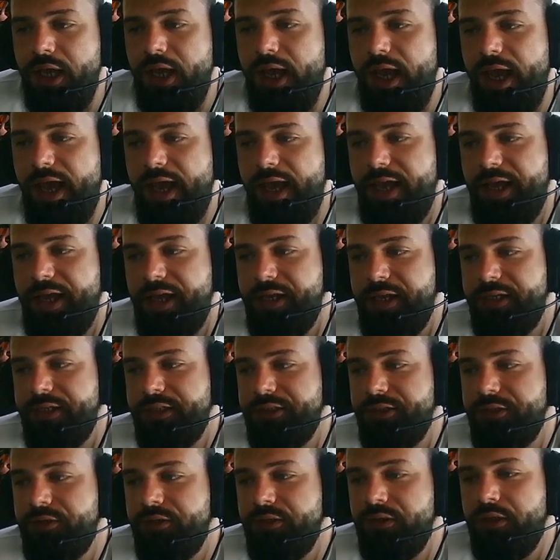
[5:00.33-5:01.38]

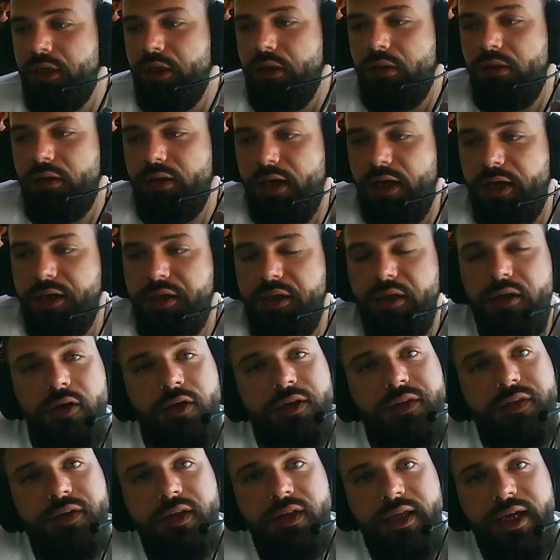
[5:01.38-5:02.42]
and like in
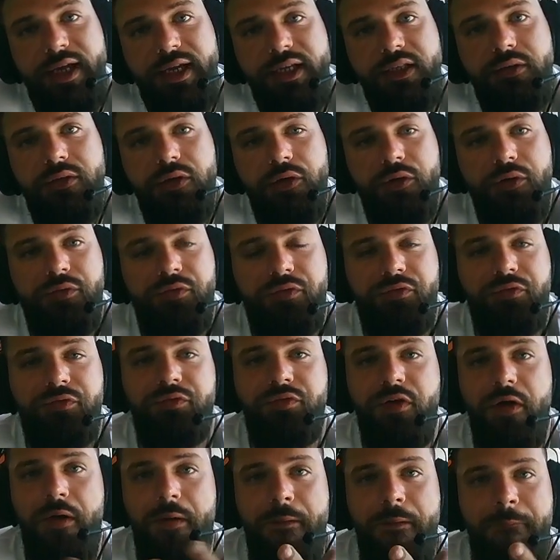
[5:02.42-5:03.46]
the late of
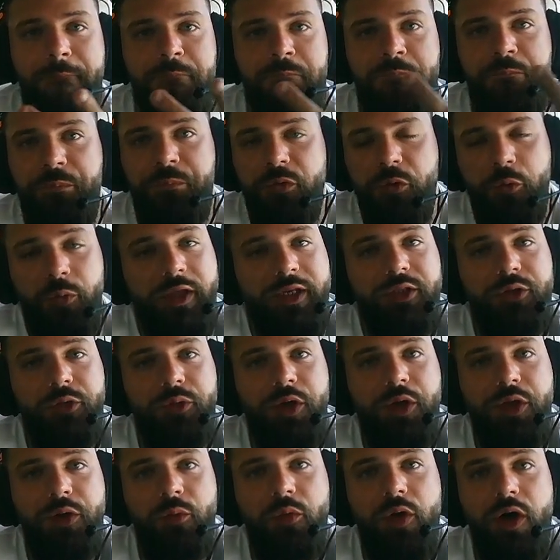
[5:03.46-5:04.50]

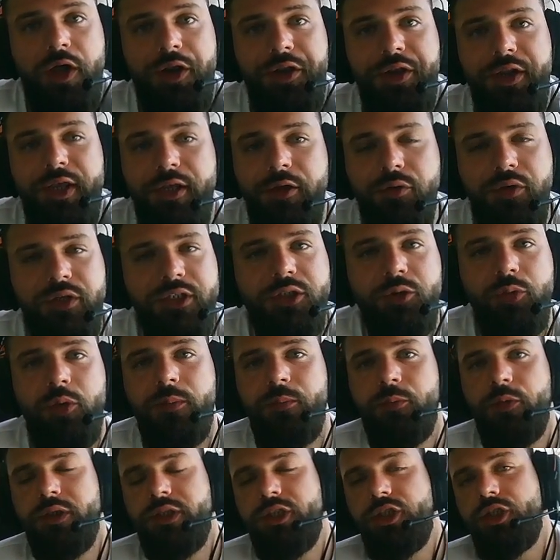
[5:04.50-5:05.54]
2021, Uniswap
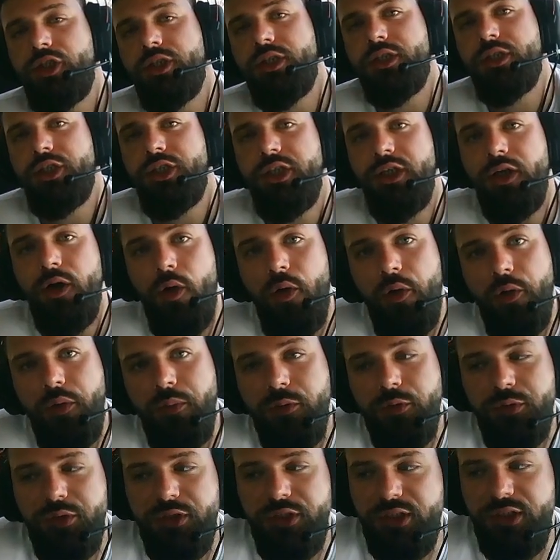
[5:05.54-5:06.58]
was charging
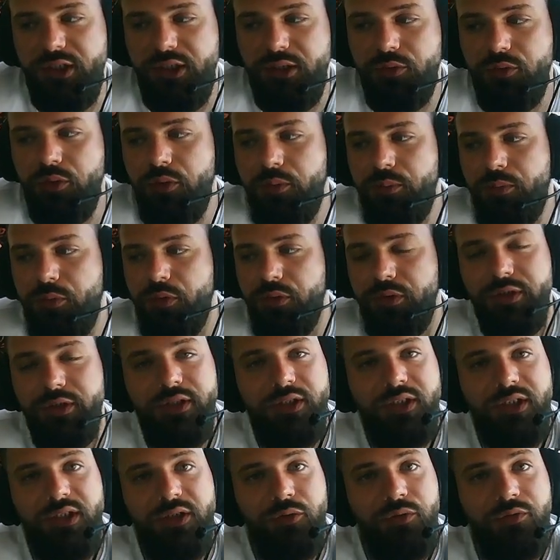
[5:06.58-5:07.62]
almost
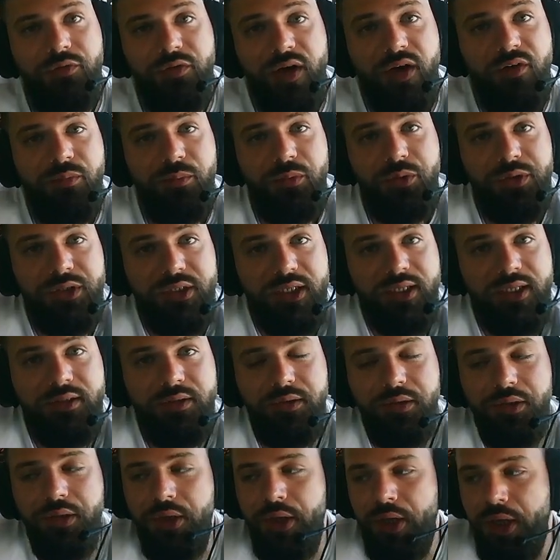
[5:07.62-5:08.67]
0.05%
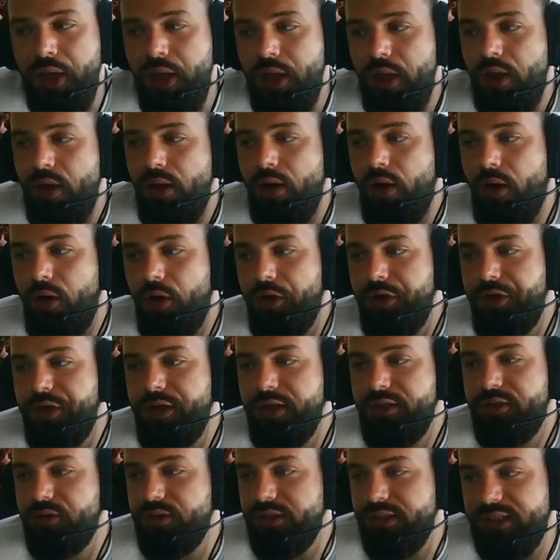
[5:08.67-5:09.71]
on
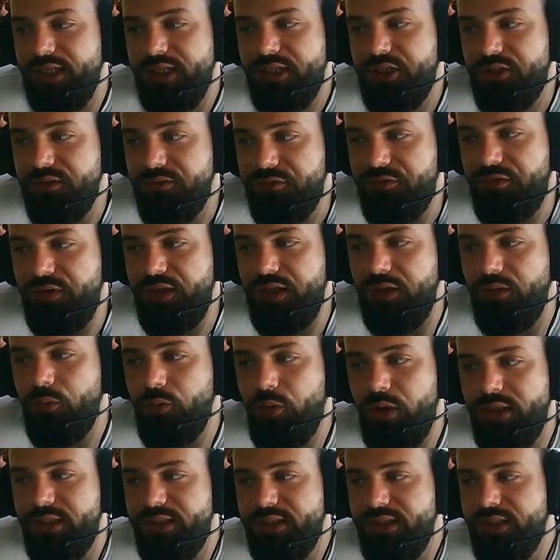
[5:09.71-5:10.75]
transaction fee,
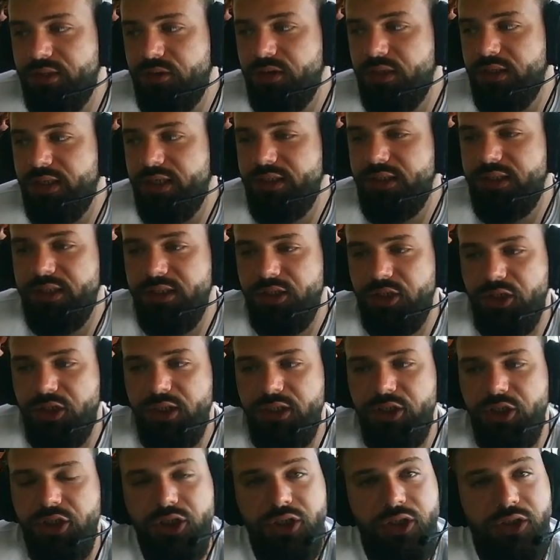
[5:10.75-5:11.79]
while centralized
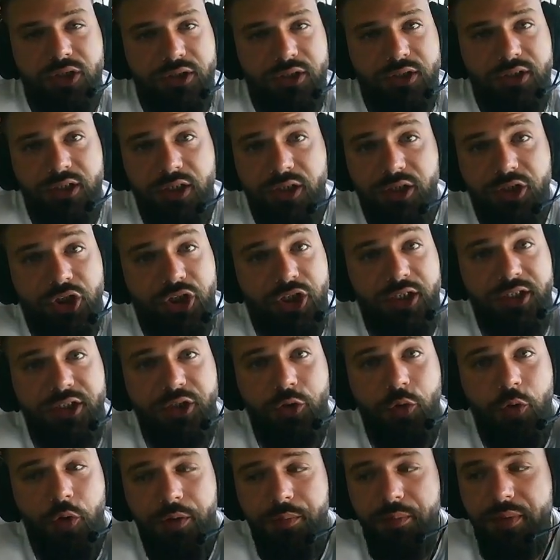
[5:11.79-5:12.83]
exchanges such as
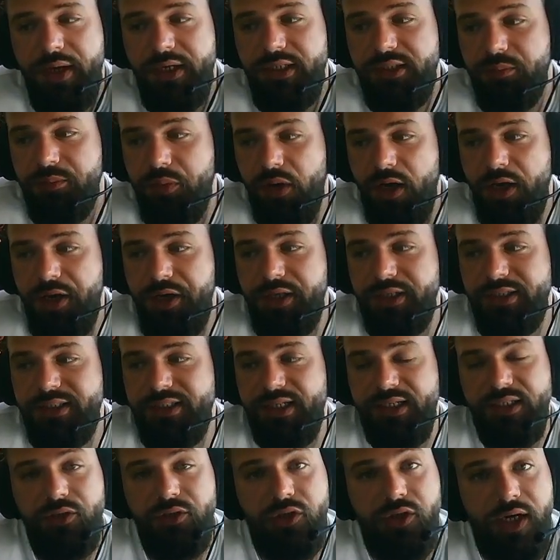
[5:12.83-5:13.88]
Coinbase, Binance,
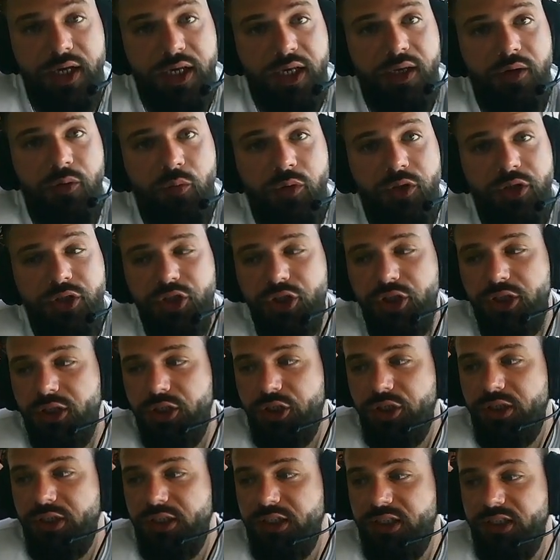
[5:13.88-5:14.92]
and Kraken were
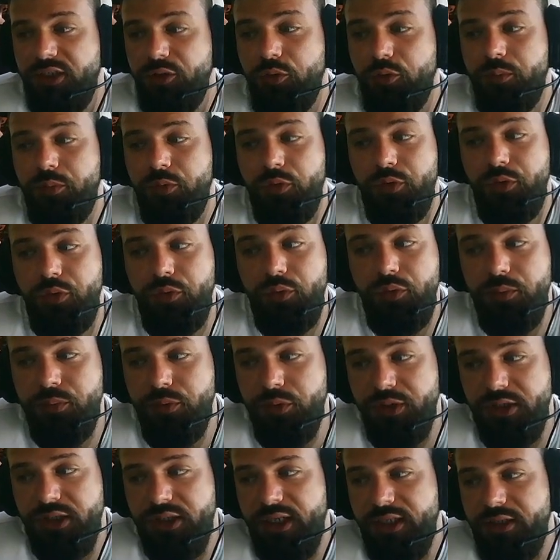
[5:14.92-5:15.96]
charging
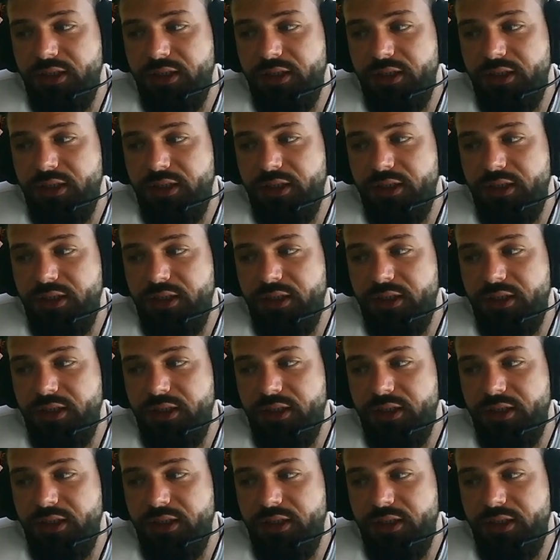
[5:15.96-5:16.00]
0.2%